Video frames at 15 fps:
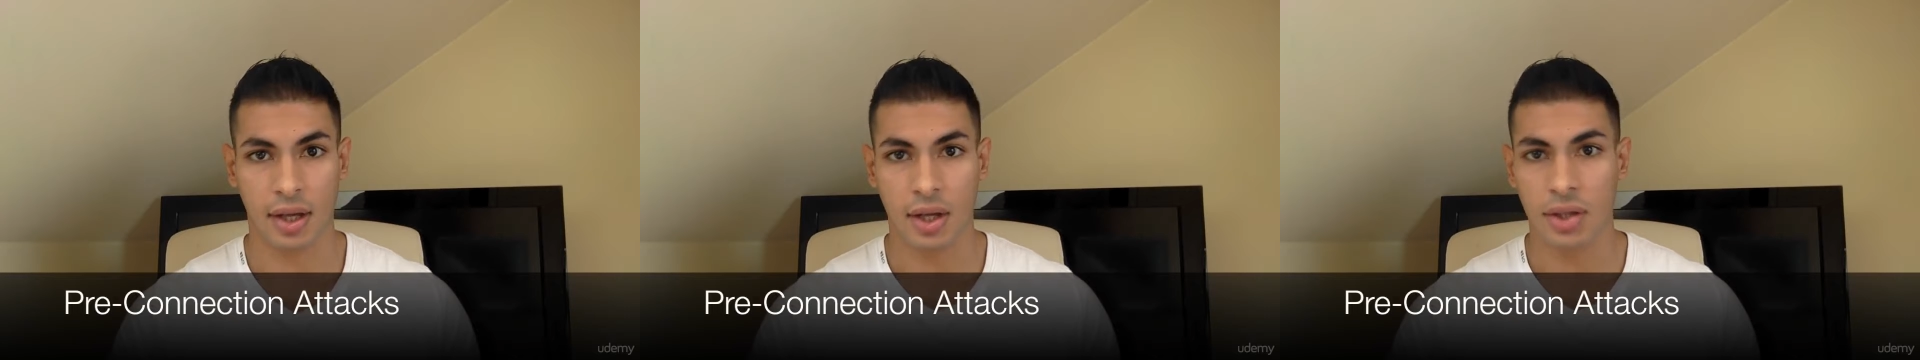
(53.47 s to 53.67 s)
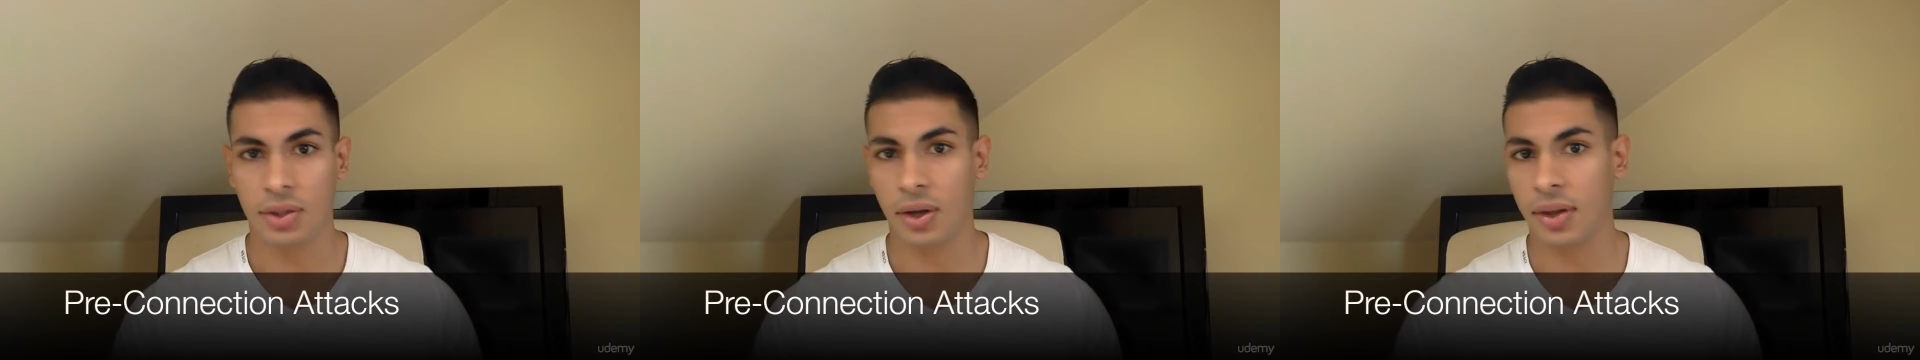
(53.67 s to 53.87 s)

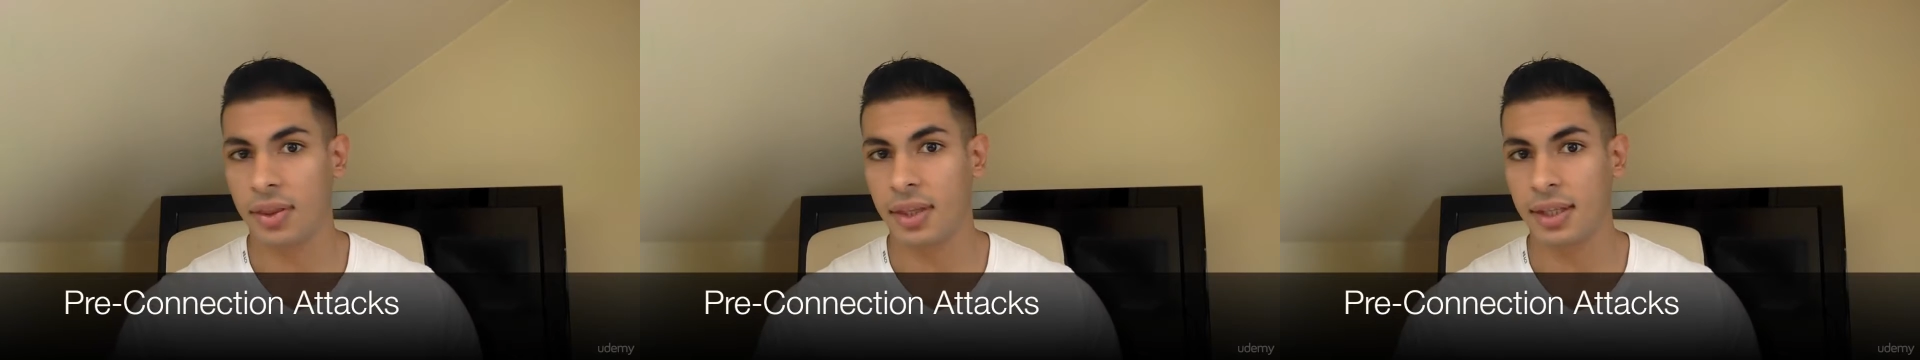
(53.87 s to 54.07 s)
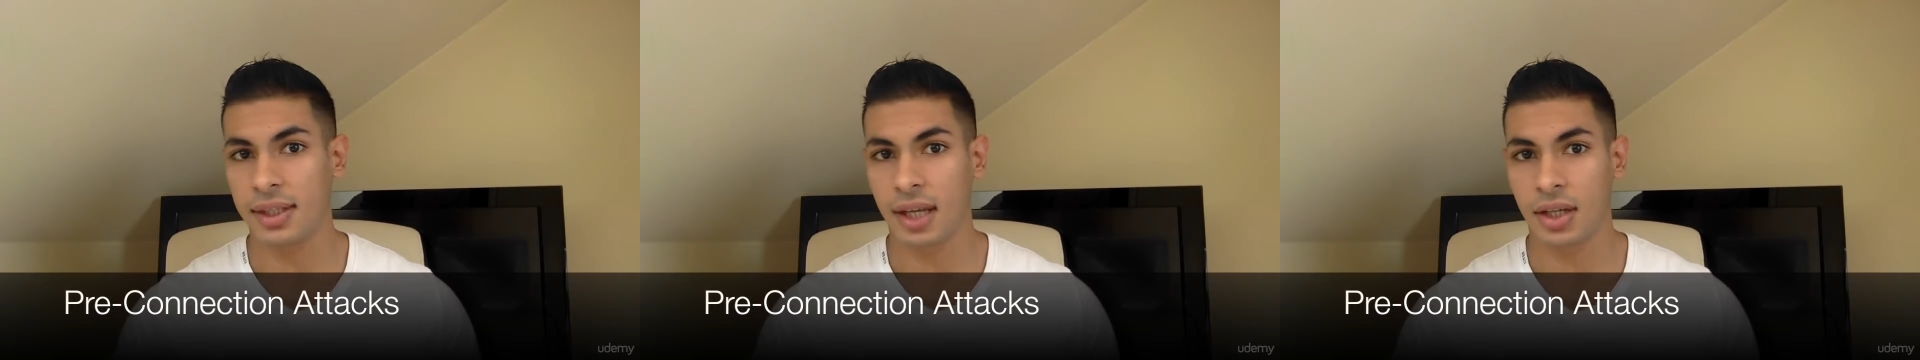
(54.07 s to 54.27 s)
So in
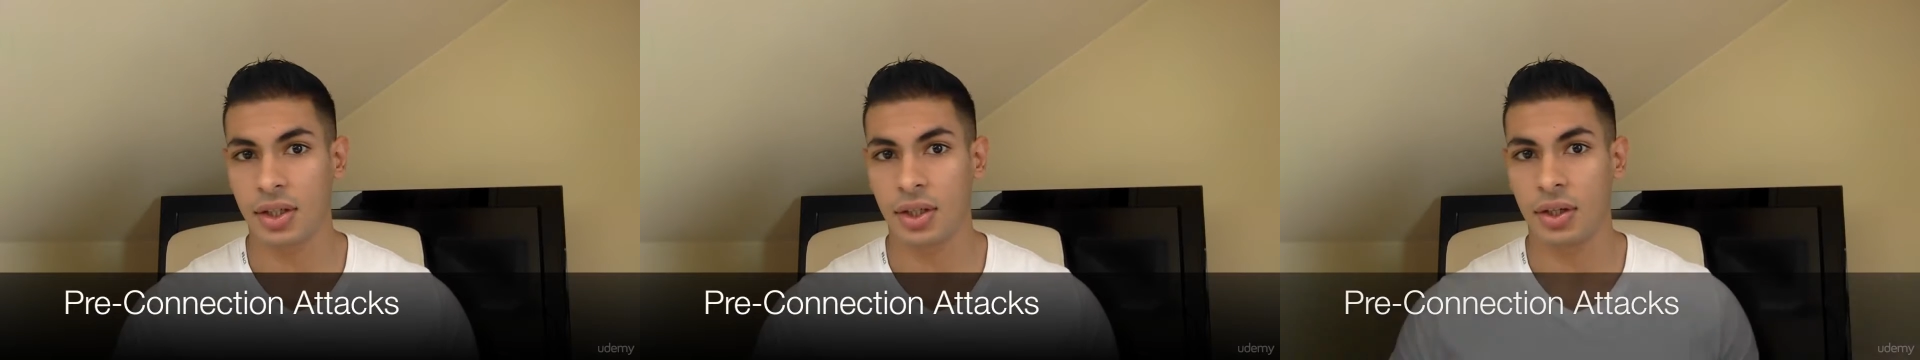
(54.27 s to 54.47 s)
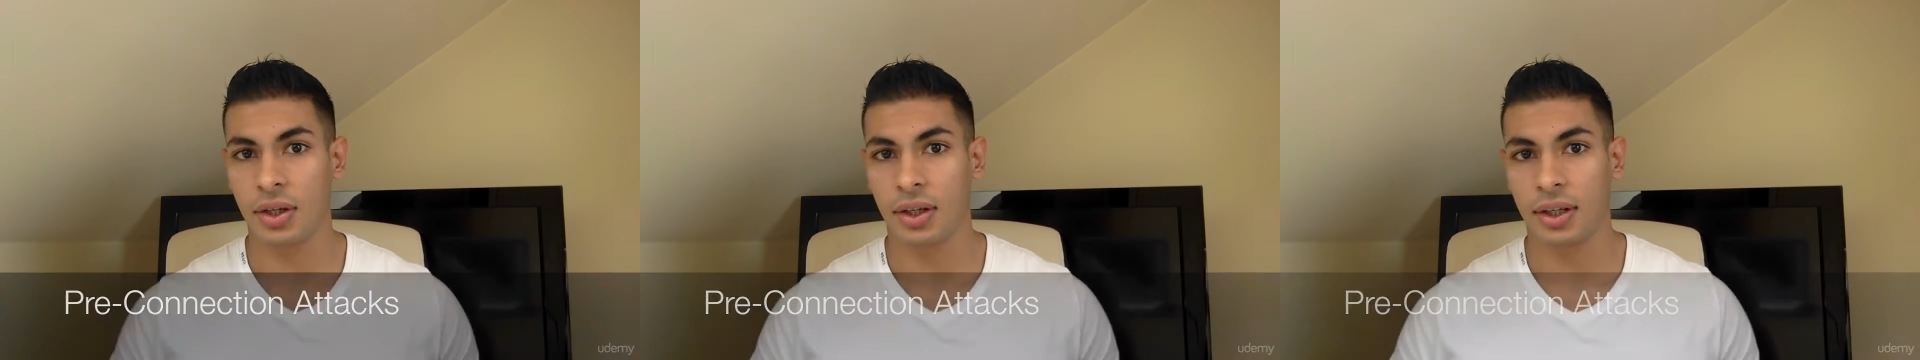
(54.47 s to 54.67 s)
this
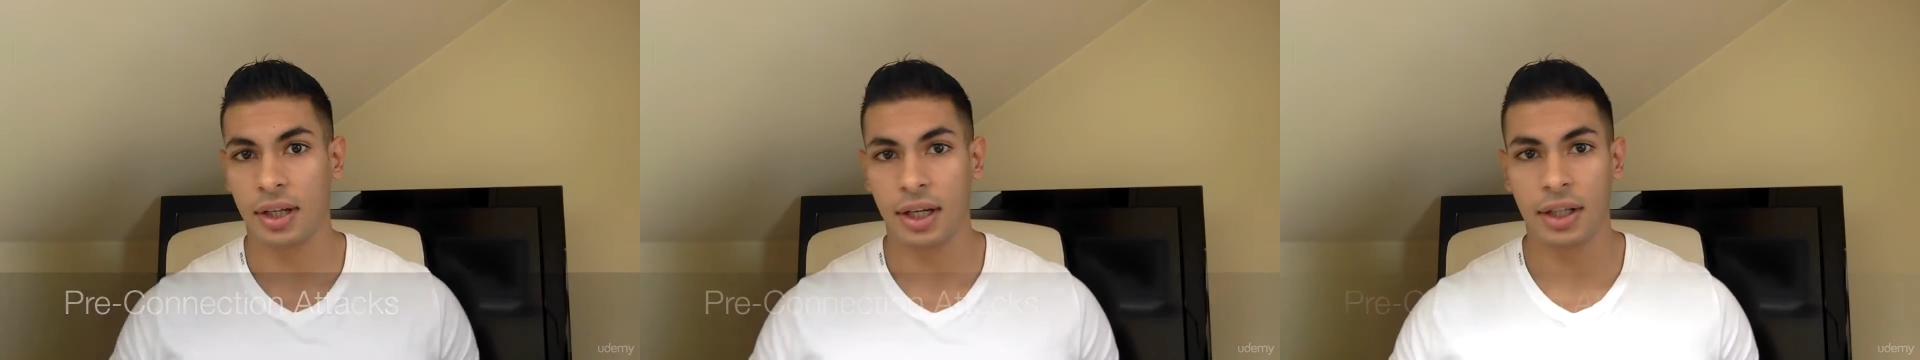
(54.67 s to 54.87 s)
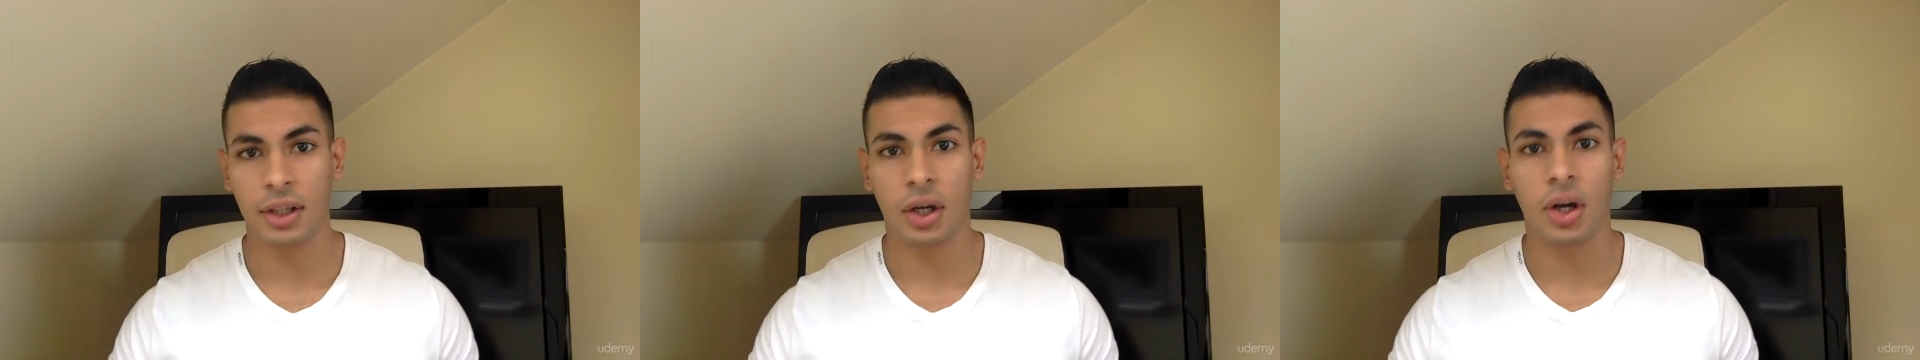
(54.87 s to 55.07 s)
section, you'll learn